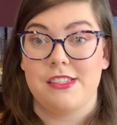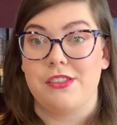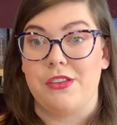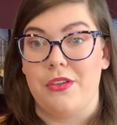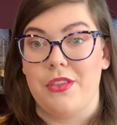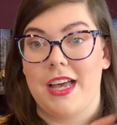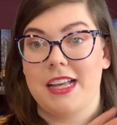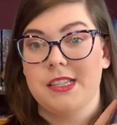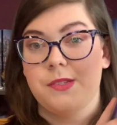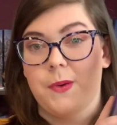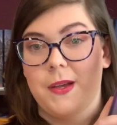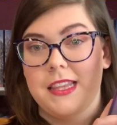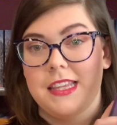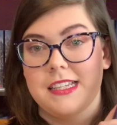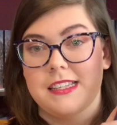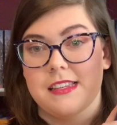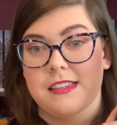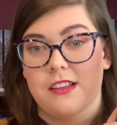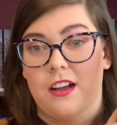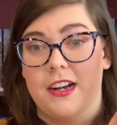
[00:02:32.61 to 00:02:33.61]
So that's why
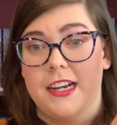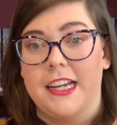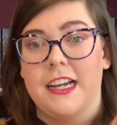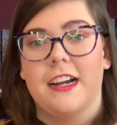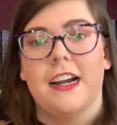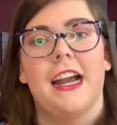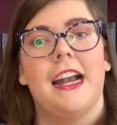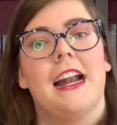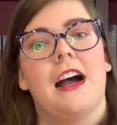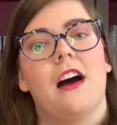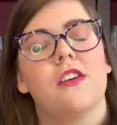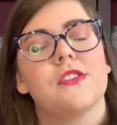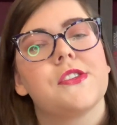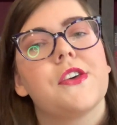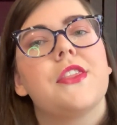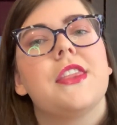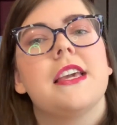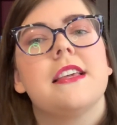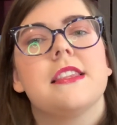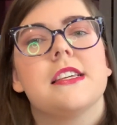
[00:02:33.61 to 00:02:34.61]
this is on here, and I also
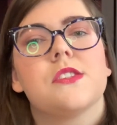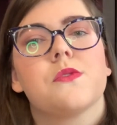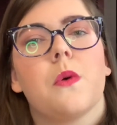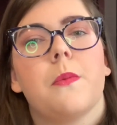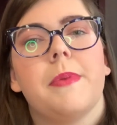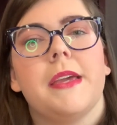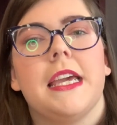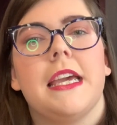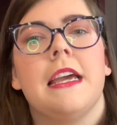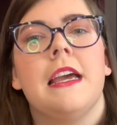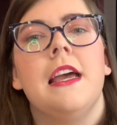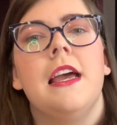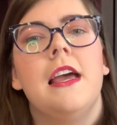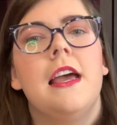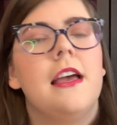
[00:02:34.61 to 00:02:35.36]
think this will be